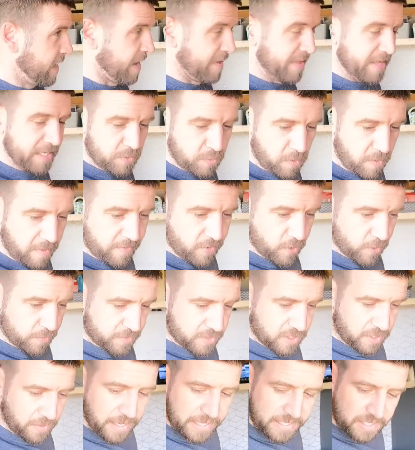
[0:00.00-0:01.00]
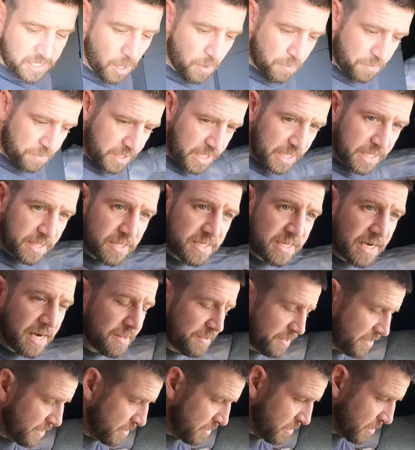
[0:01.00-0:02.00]
Yeah, that's where we're up to. I don't think there's
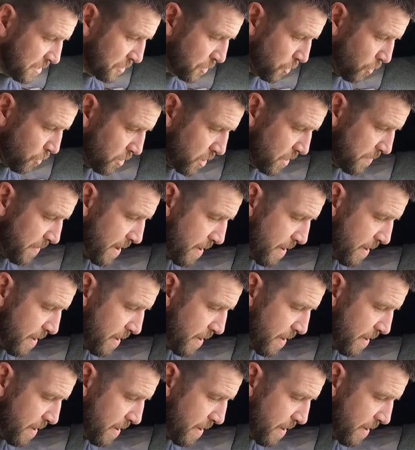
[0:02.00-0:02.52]
anything to talk